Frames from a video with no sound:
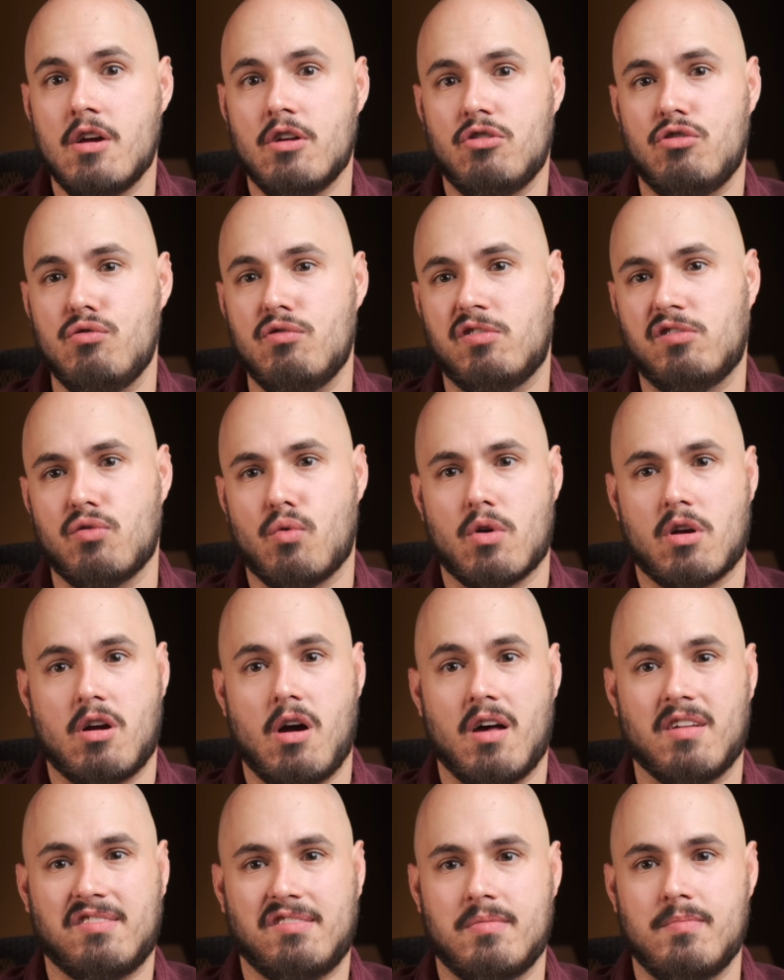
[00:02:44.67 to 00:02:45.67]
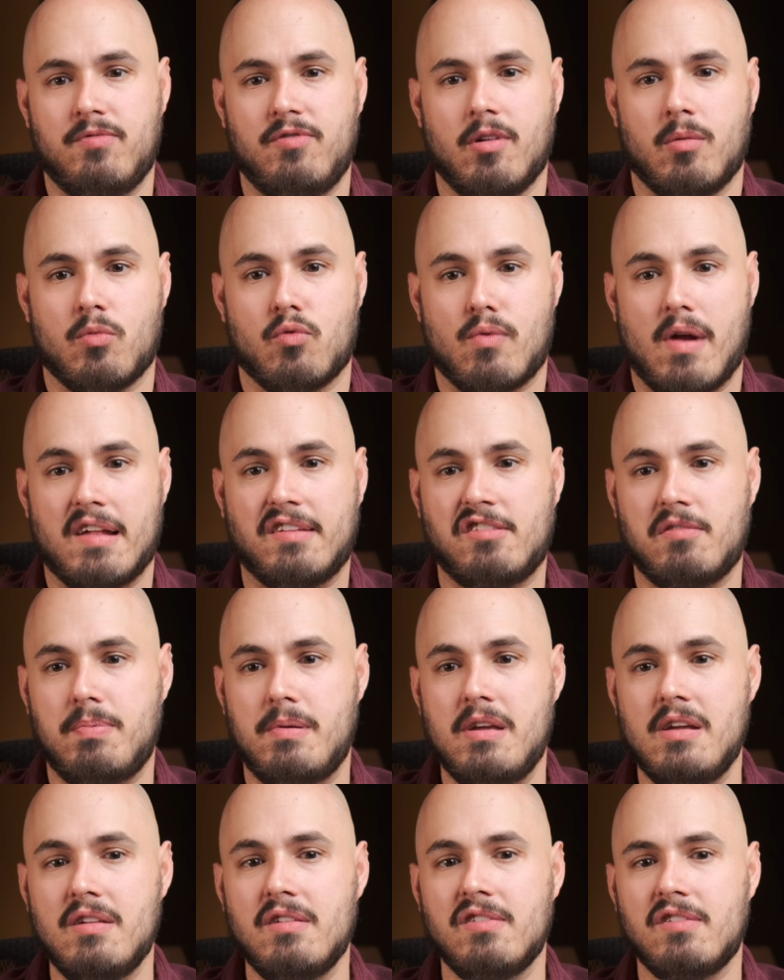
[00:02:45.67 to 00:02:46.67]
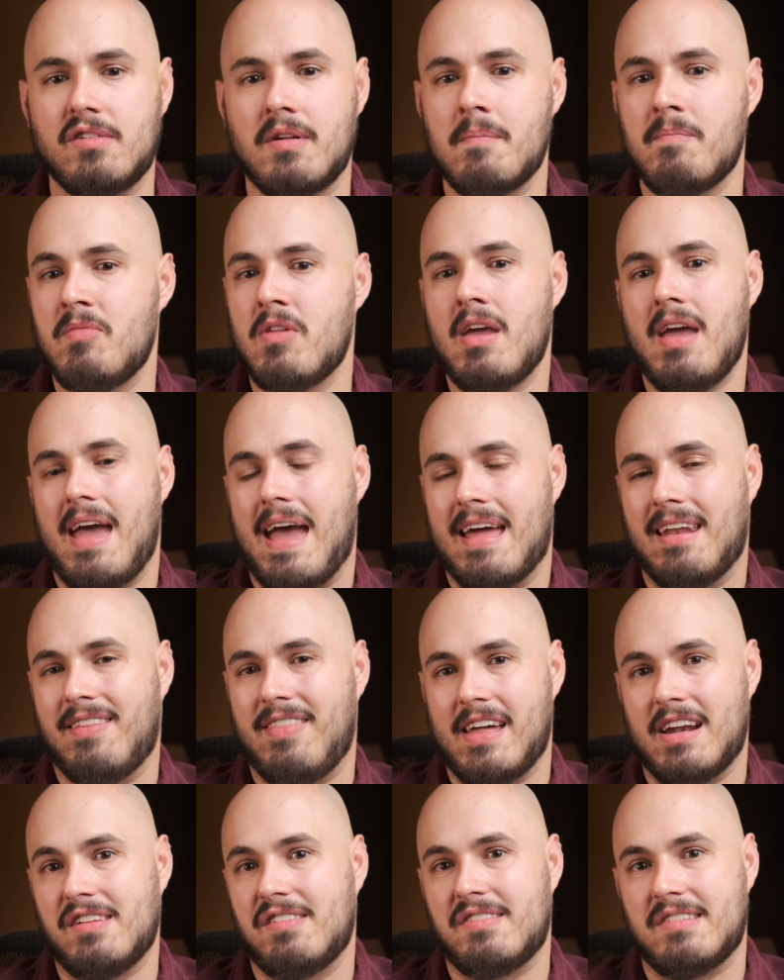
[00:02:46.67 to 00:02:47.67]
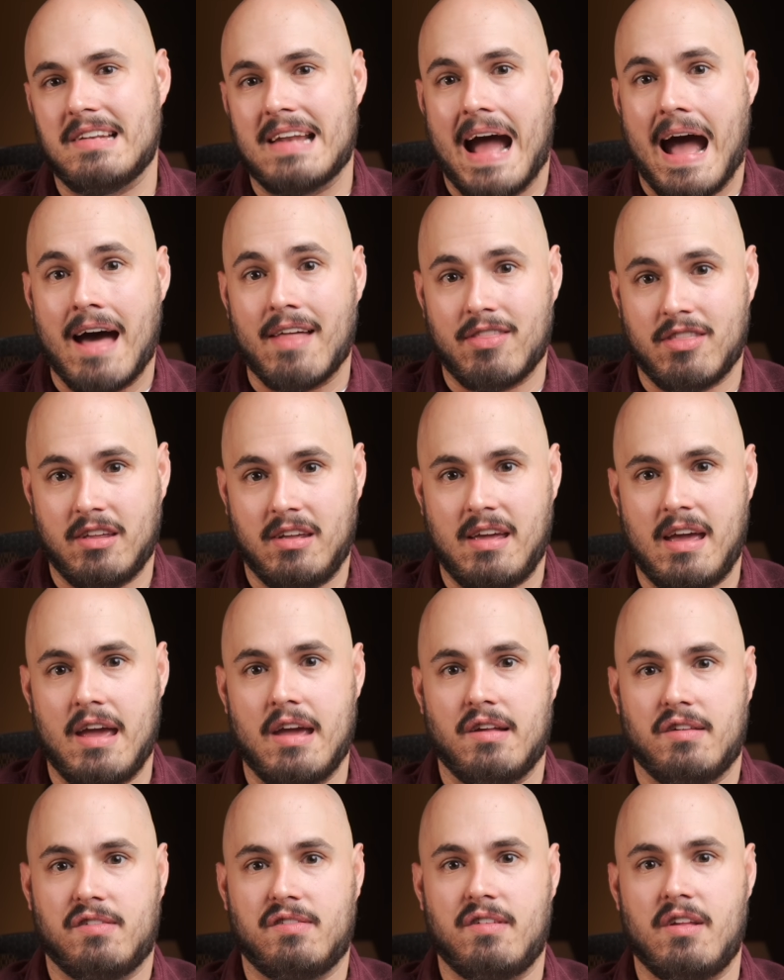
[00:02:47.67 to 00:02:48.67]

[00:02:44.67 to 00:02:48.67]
to store custom film recipes, and that is not the case.